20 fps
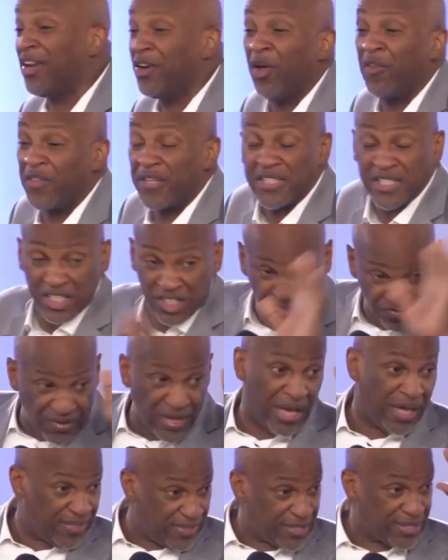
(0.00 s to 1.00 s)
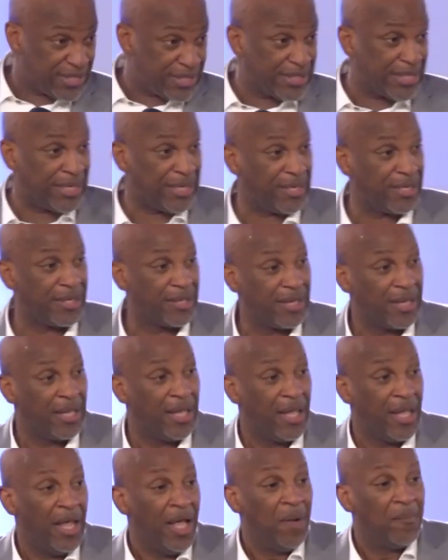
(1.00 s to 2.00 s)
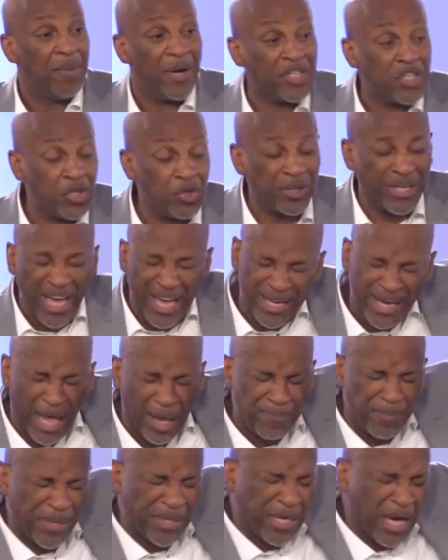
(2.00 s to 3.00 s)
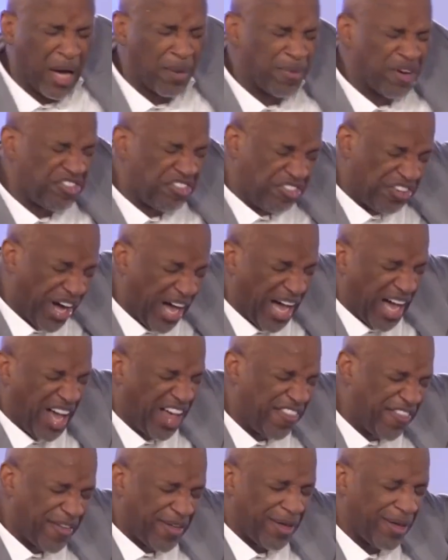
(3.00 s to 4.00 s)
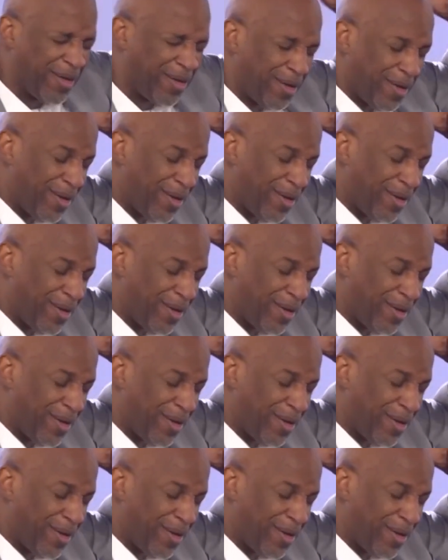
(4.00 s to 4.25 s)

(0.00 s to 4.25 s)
I know this is Father's Day, but you cannot become a father